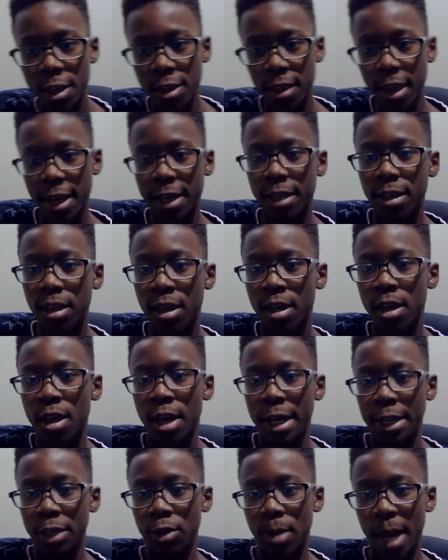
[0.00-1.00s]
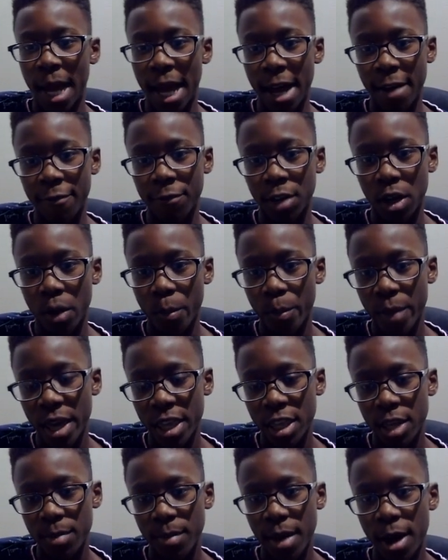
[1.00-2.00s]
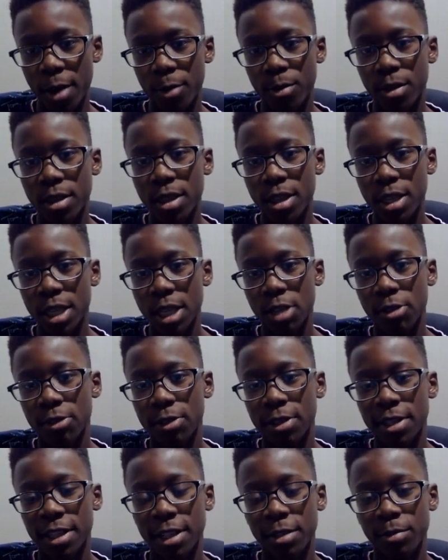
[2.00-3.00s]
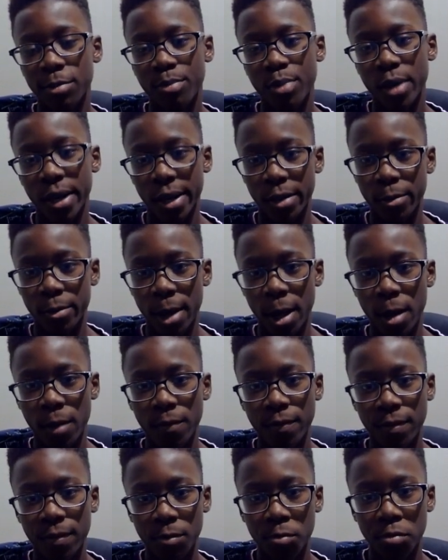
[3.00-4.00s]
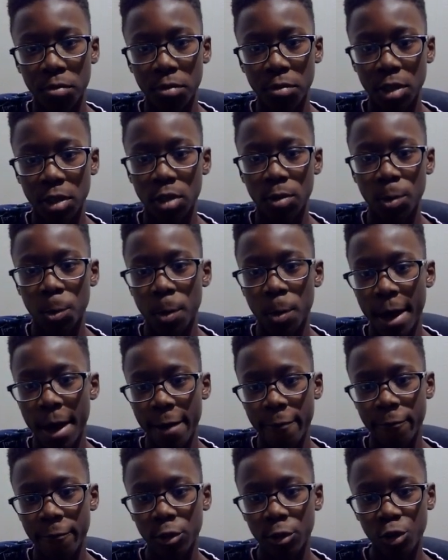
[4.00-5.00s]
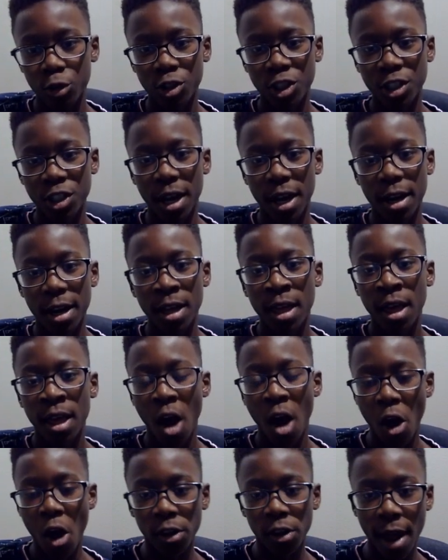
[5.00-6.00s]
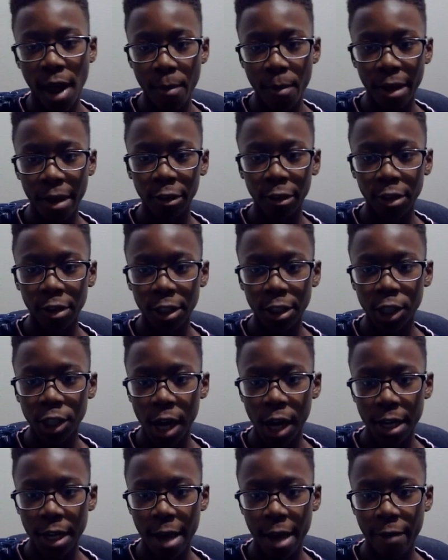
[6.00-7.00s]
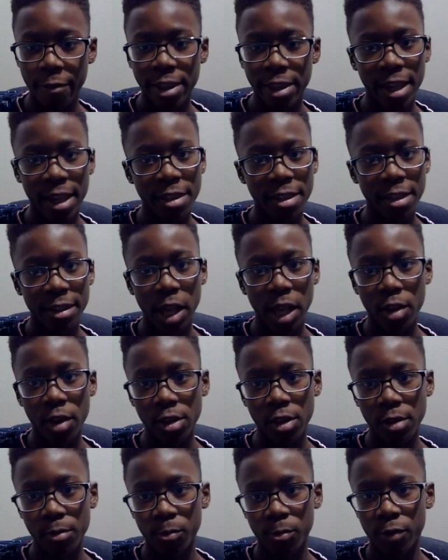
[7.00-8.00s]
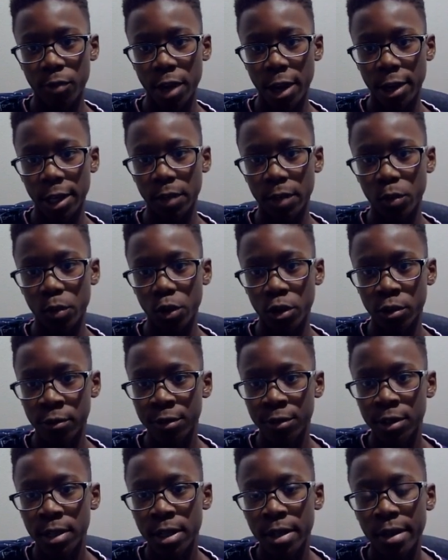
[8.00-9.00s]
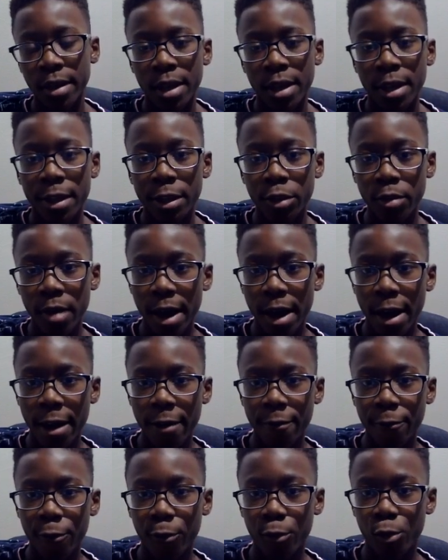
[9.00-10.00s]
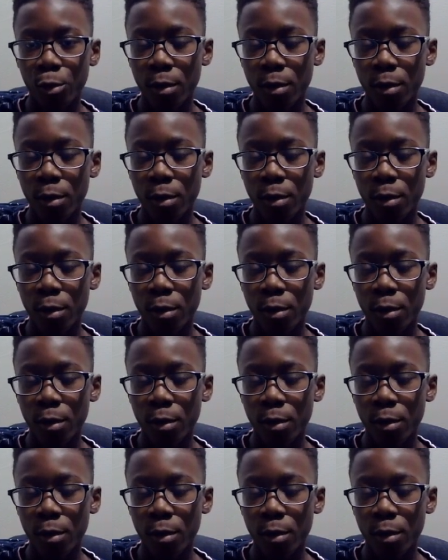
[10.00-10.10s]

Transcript: like, you have Mason Mount did pretty well. You have Luke Shaw, a lot better than Johnny Evans. I think that was a very good move. You have